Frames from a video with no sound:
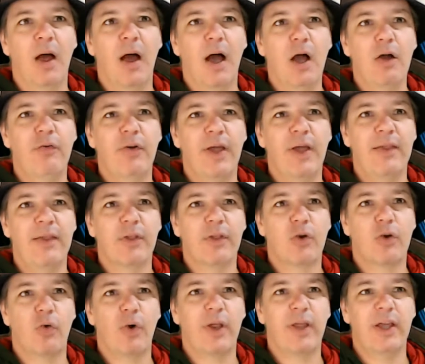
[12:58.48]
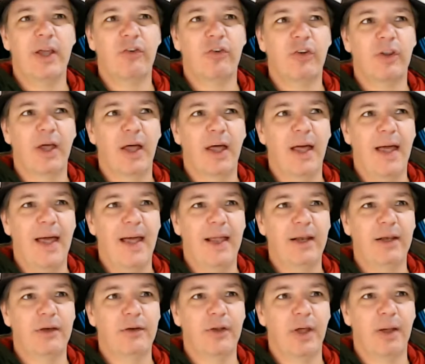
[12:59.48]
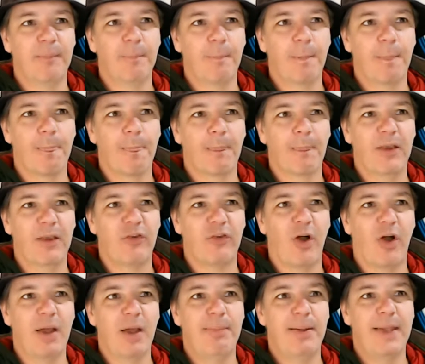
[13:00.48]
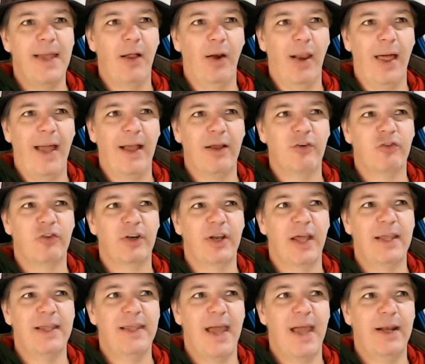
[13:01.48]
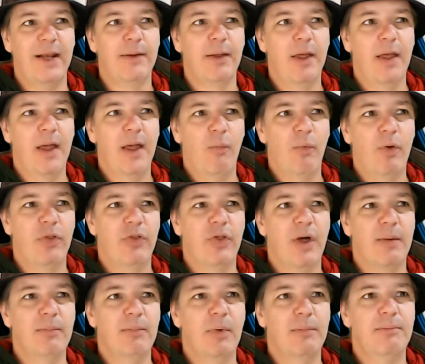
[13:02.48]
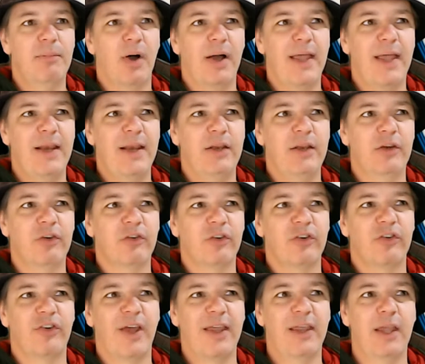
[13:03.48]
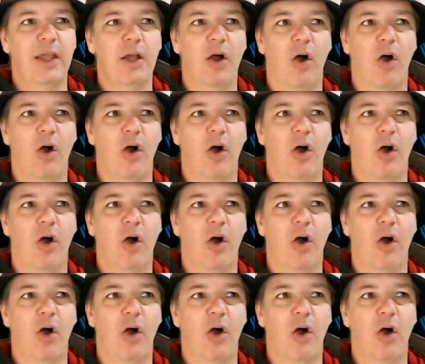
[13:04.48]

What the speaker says: Over in the cricket, and it's IPL action again with the Mumbai Indians taking